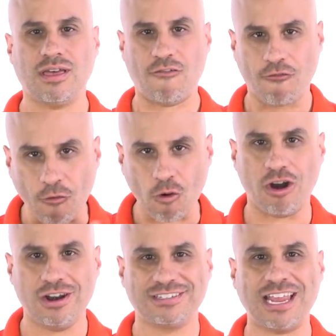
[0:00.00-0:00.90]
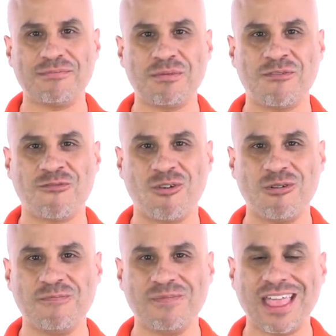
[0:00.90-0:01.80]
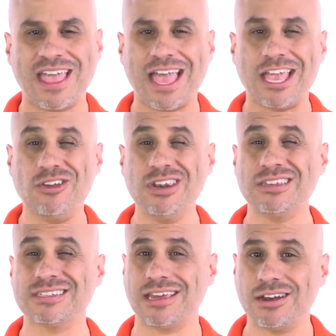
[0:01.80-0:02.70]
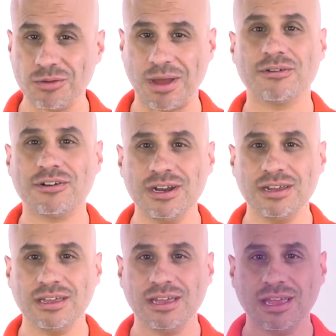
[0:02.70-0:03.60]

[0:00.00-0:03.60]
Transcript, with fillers: Four, step number four, you need to set a new boundary